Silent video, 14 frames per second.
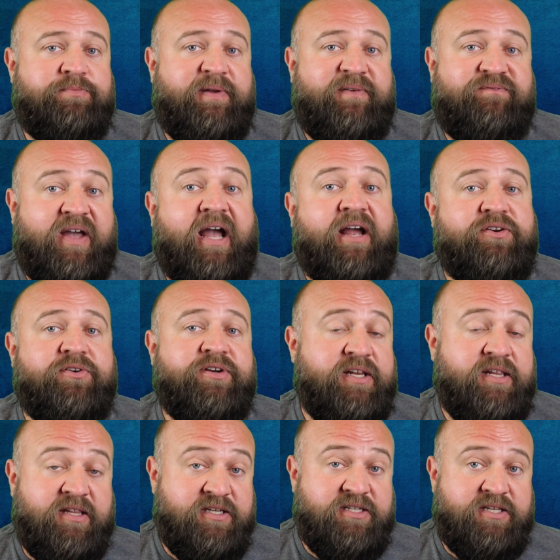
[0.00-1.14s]
be factored into
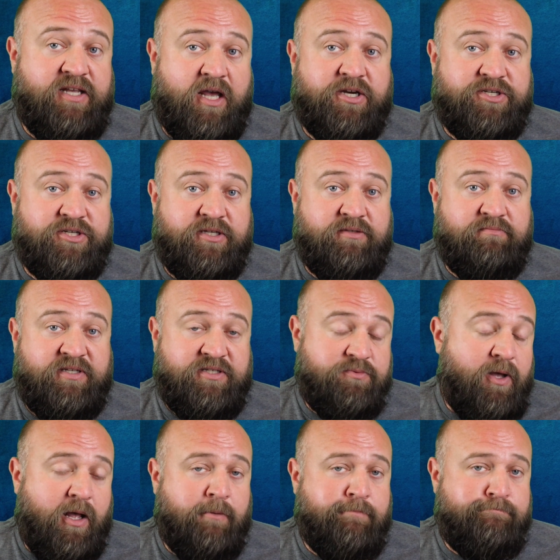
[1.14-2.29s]
the discussion as
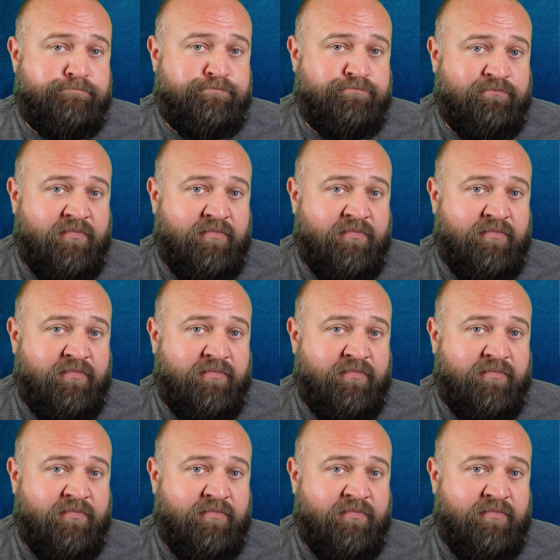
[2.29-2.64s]
well.